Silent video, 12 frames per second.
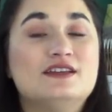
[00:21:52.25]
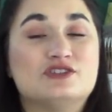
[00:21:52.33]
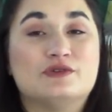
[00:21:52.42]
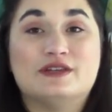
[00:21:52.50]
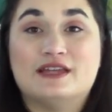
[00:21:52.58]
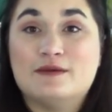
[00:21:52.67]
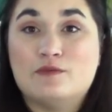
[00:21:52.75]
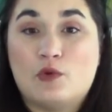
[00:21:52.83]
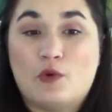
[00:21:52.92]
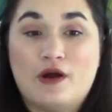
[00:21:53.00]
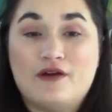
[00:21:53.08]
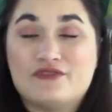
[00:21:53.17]
so you can get
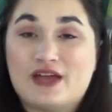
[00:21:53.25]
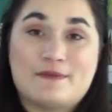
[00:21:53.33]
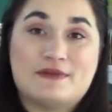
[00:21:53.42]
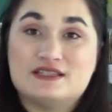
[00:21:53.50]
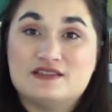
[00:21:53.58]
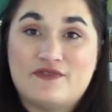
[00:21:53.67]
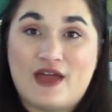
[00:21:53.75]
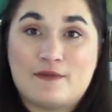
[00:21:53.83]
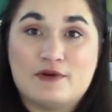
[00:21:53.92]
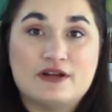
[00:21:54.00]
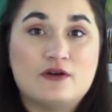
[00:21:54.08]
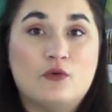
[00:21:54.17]
more of that month's fabric